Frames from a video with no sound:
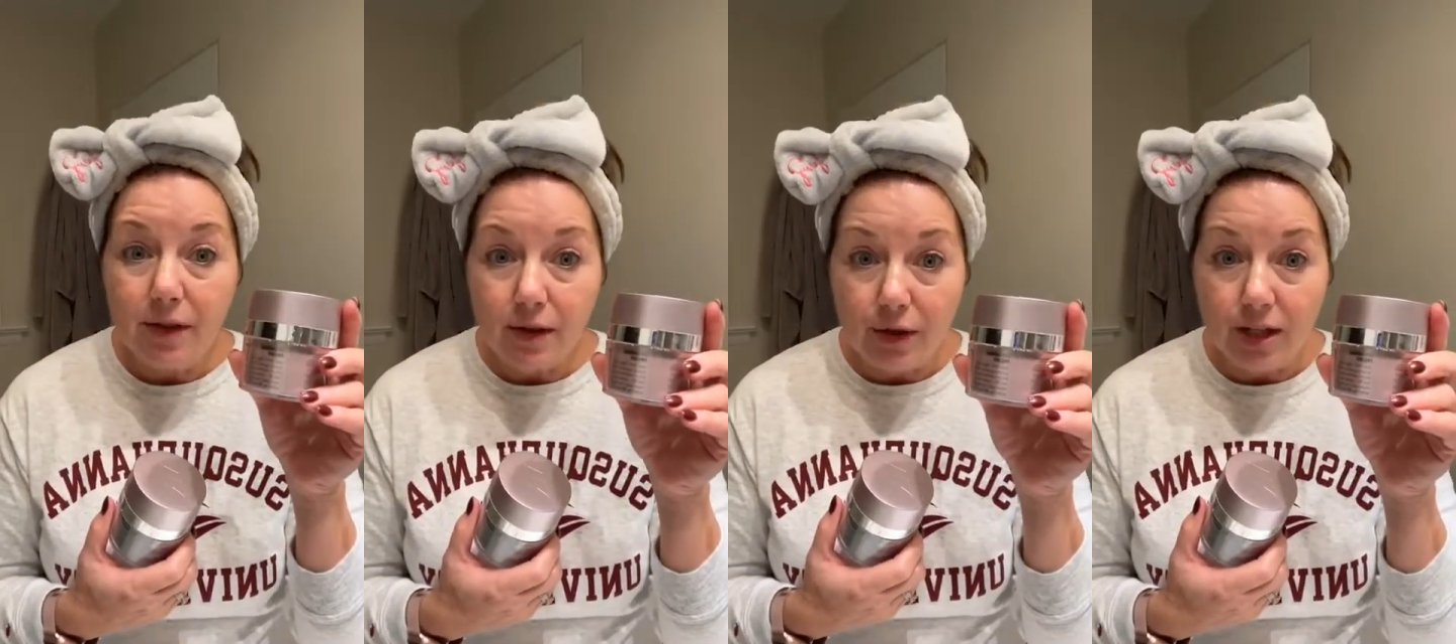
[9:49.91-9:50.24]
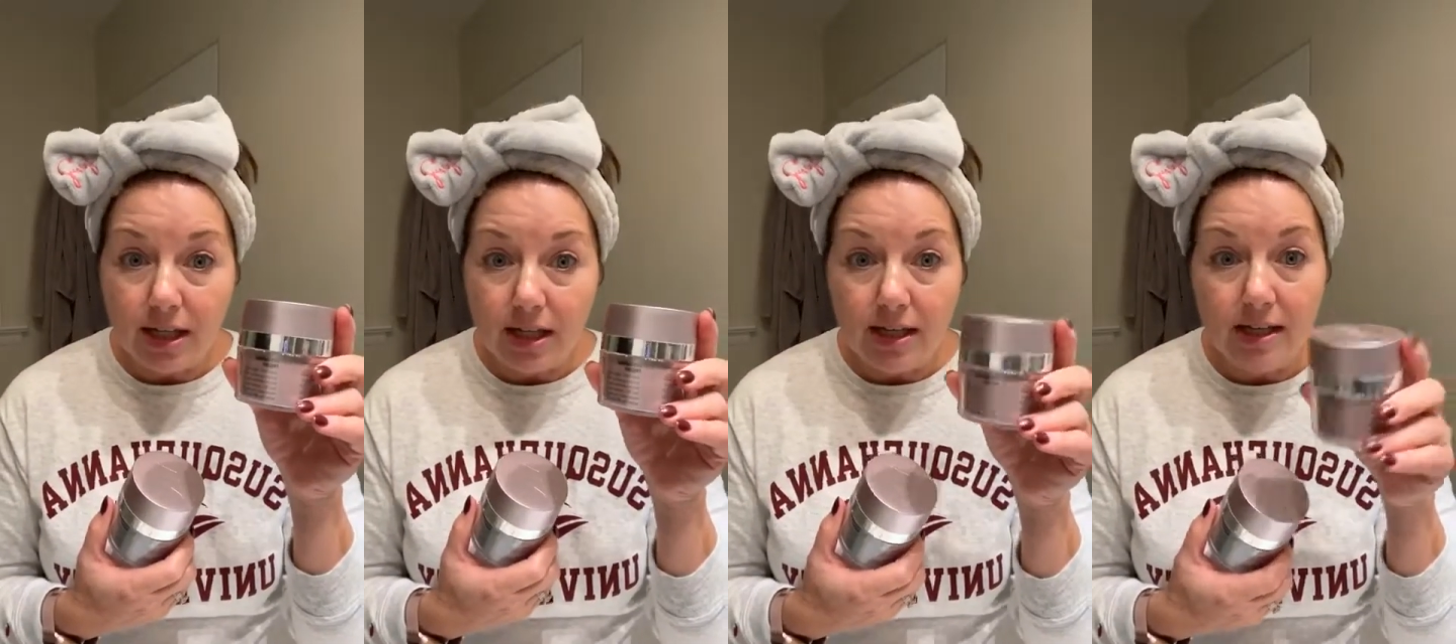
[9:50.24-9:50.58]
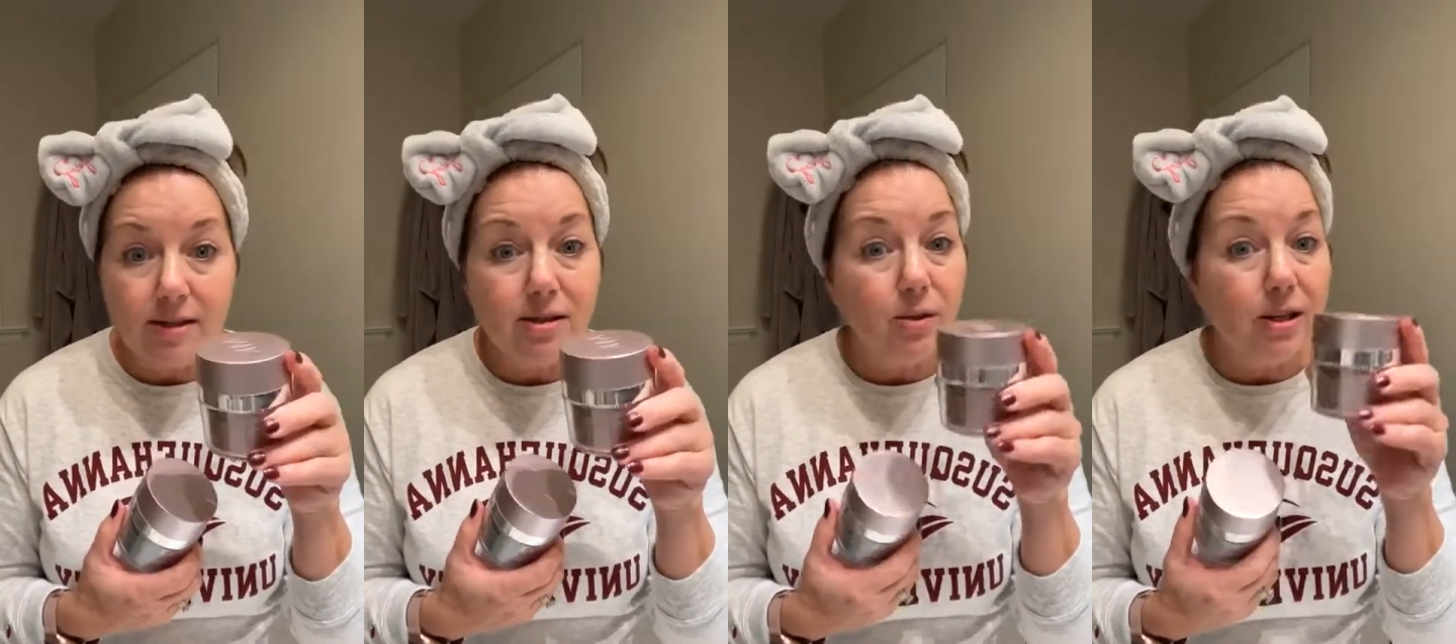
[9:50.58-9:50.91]
30 in
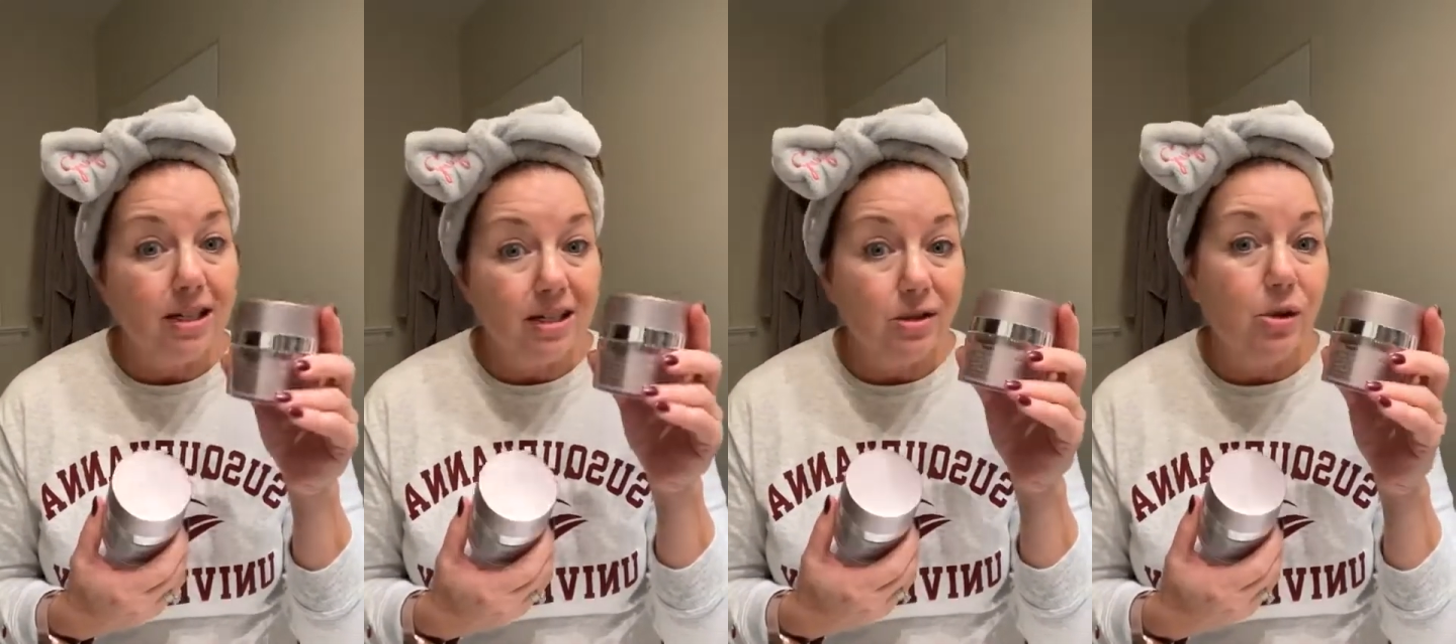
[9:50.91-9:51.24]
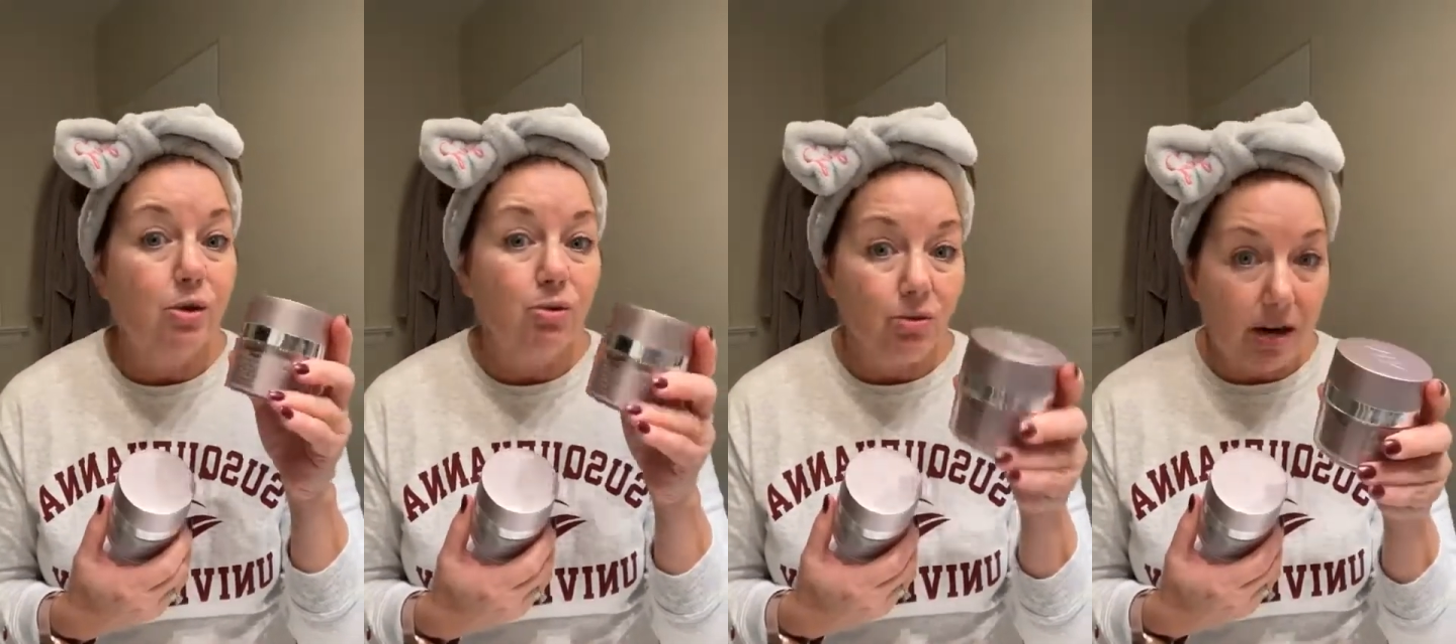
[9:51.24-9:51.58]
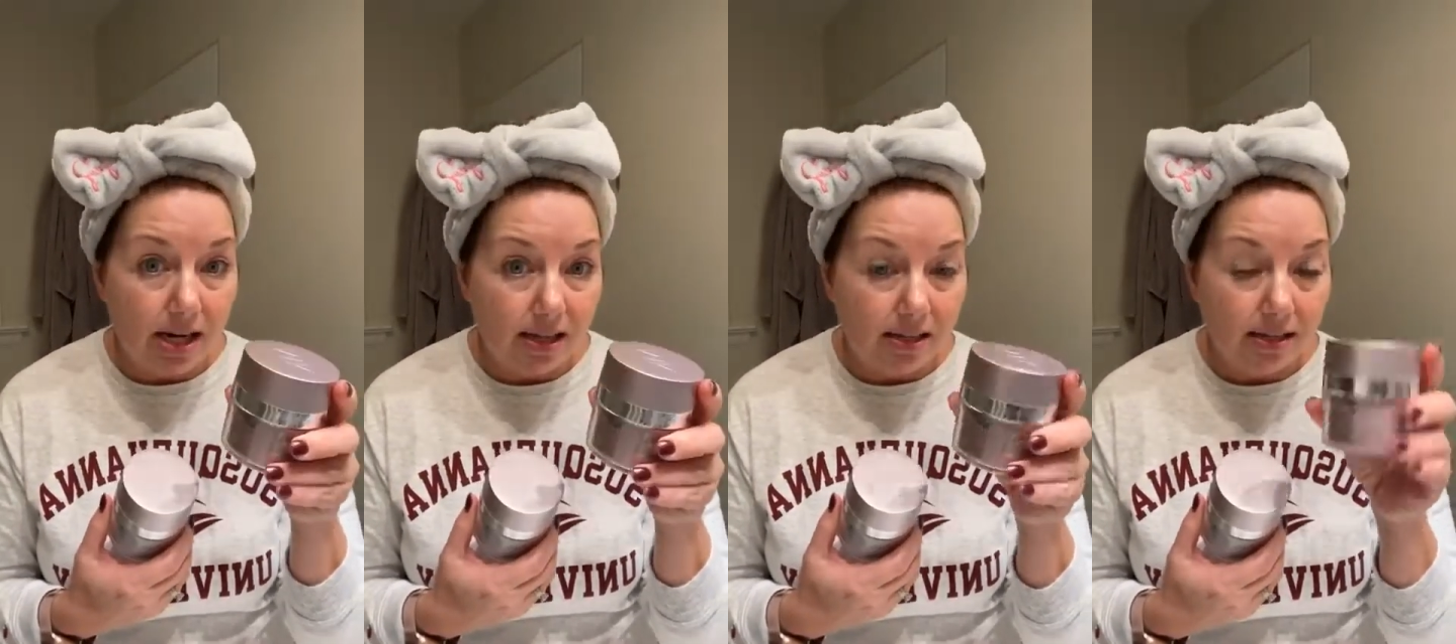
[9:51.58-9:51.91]
it. So it is
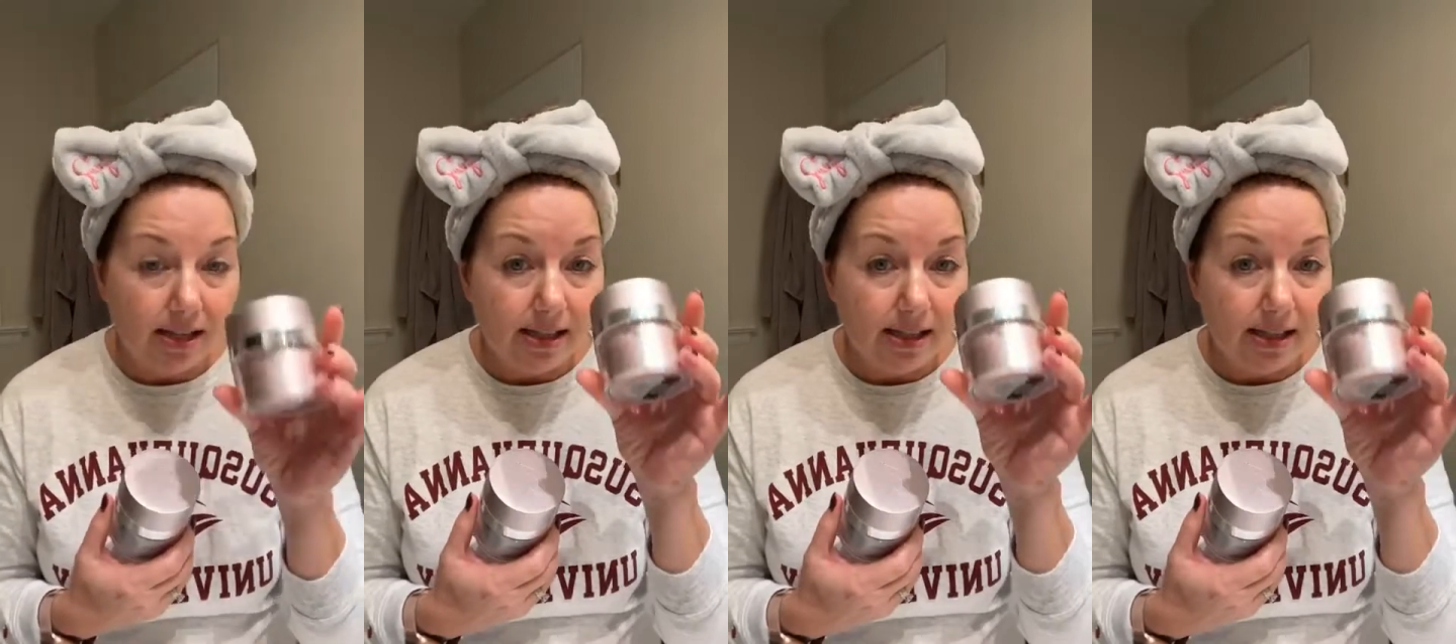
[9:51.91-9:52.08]
great.